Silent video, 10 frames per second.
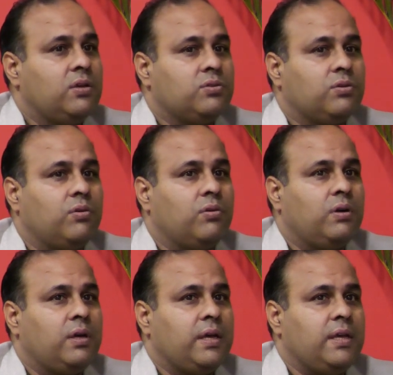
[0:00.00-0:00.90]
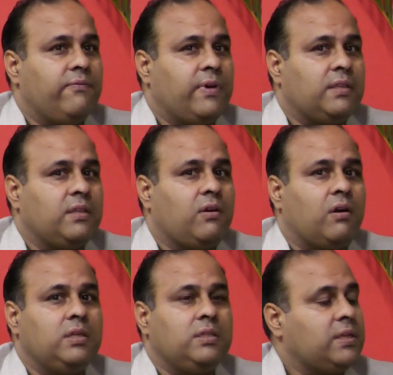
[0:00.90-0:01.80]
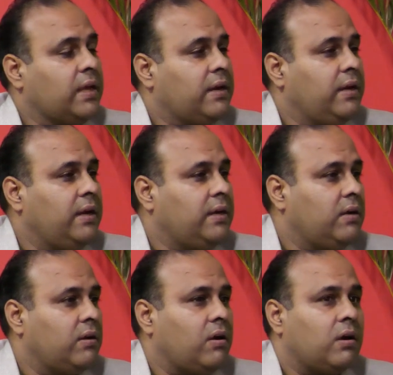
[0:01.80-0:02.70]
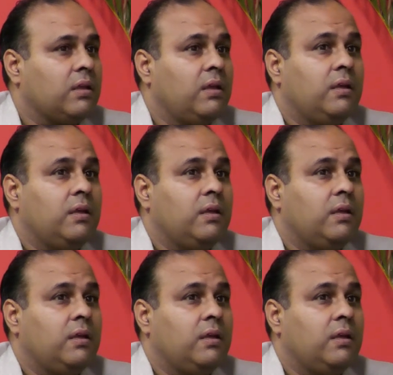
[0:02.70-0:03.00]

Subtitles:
So whether the college is accredited or not,